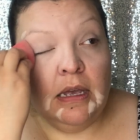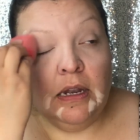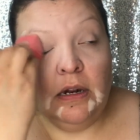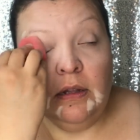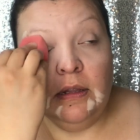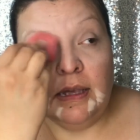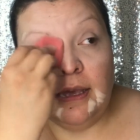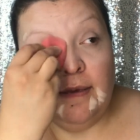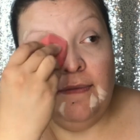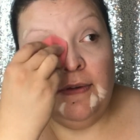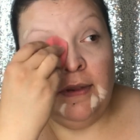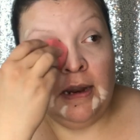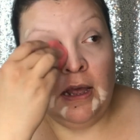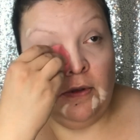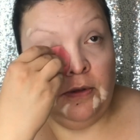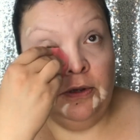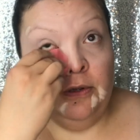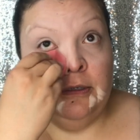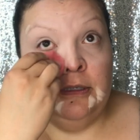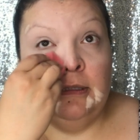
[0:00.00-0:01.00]
It'll even out
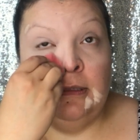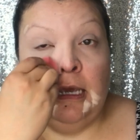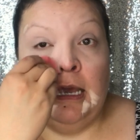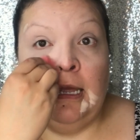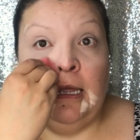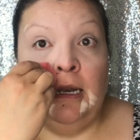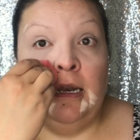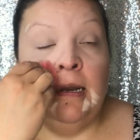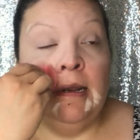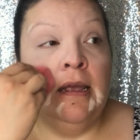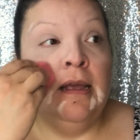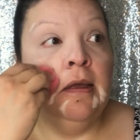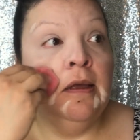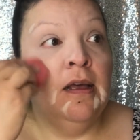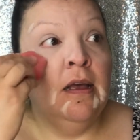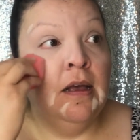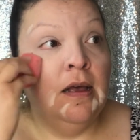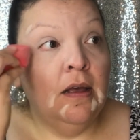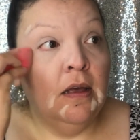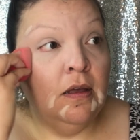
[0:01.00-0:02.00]
your skin
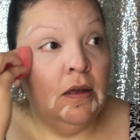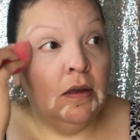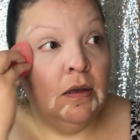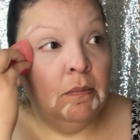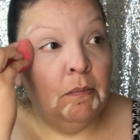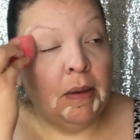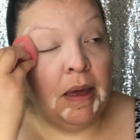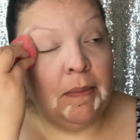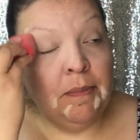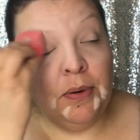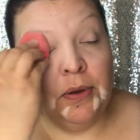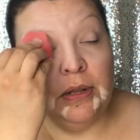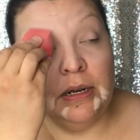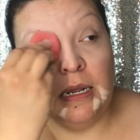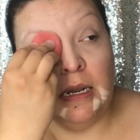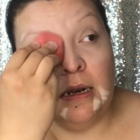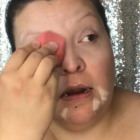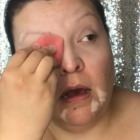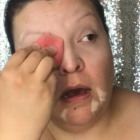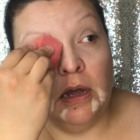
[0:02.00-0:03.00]
by
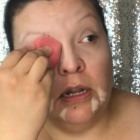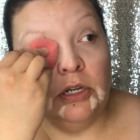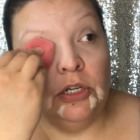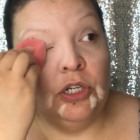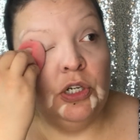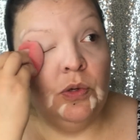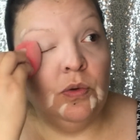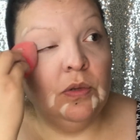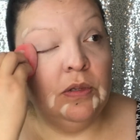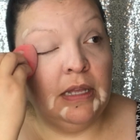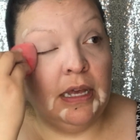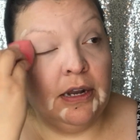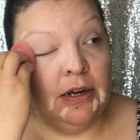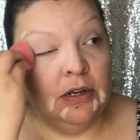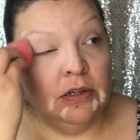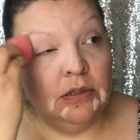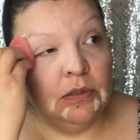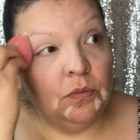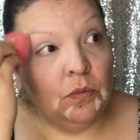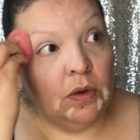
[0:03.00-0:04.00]
putting on 2
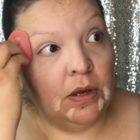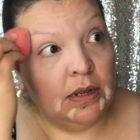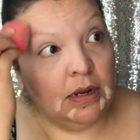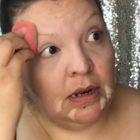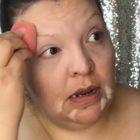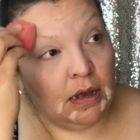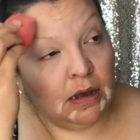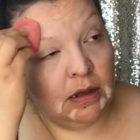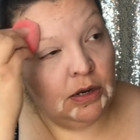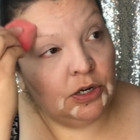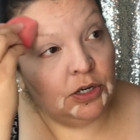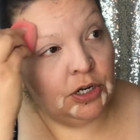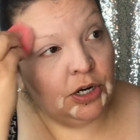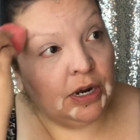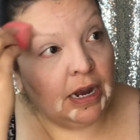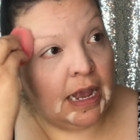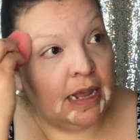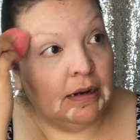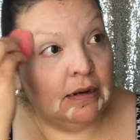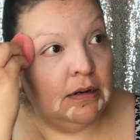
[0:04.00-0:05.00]
layers, one under
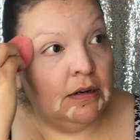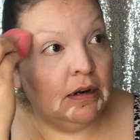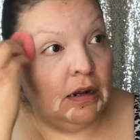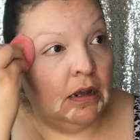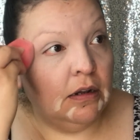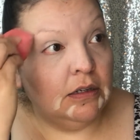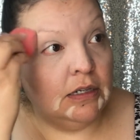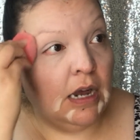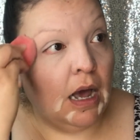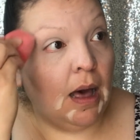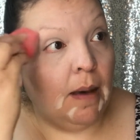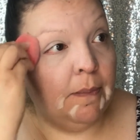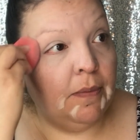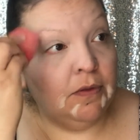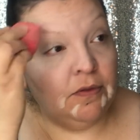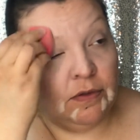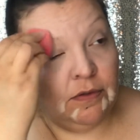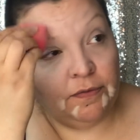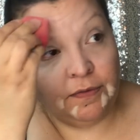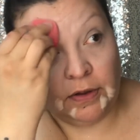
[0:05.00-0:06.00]
and then on top of
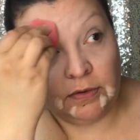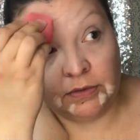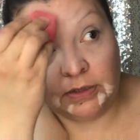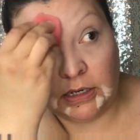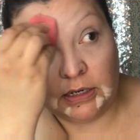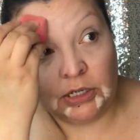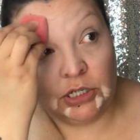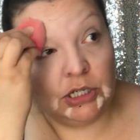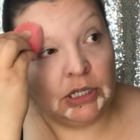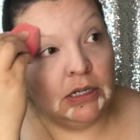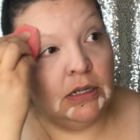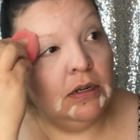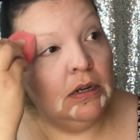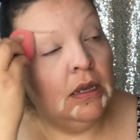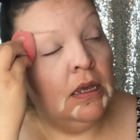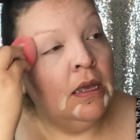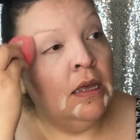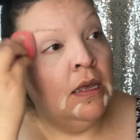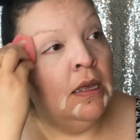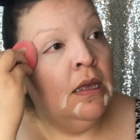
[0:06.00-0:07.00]
the foundation,
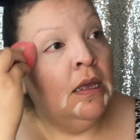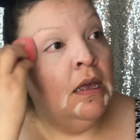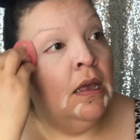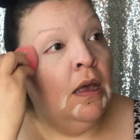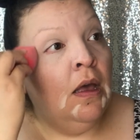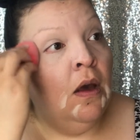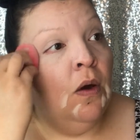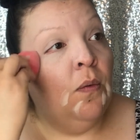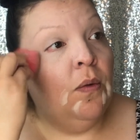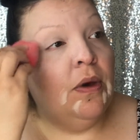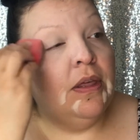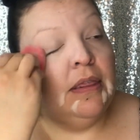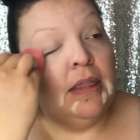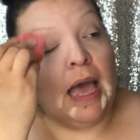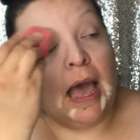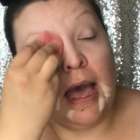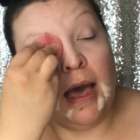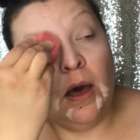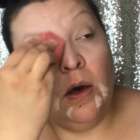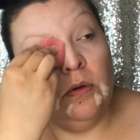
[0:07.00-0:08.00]

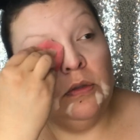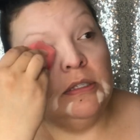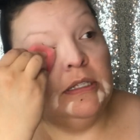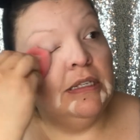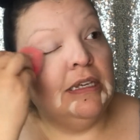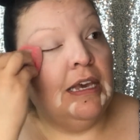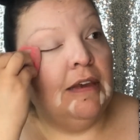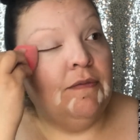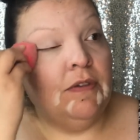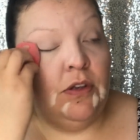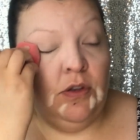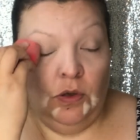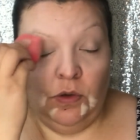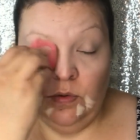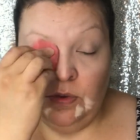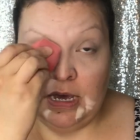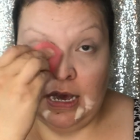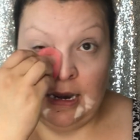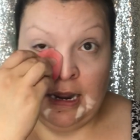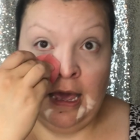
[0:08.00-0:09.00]
without giving you
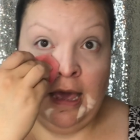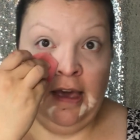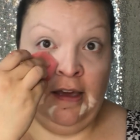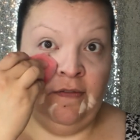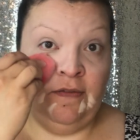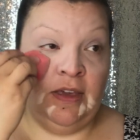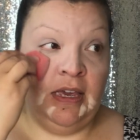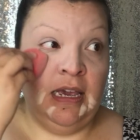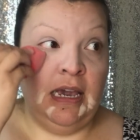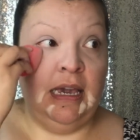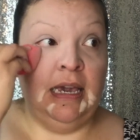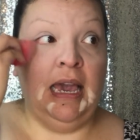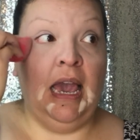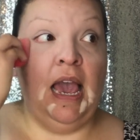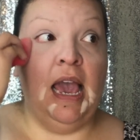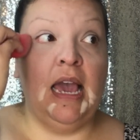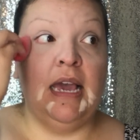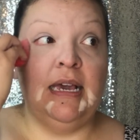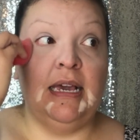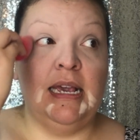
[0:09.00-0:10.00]
that heavy
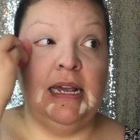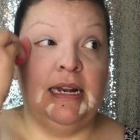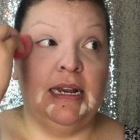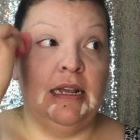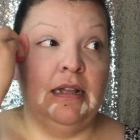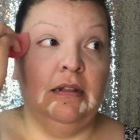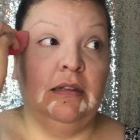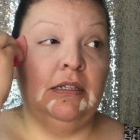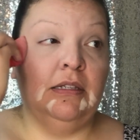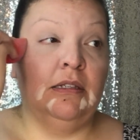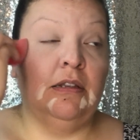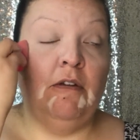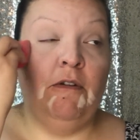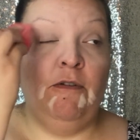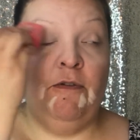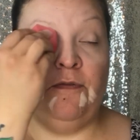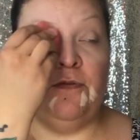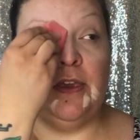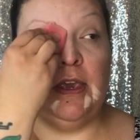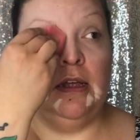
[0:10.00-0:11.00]
cakiness
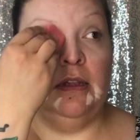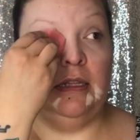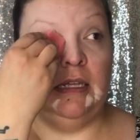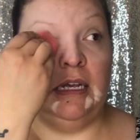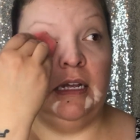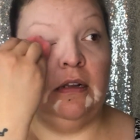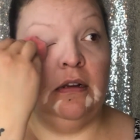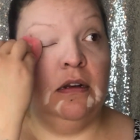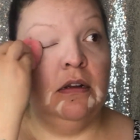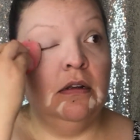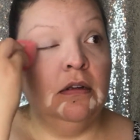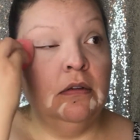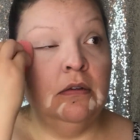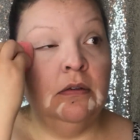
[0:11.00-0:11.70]
feeling.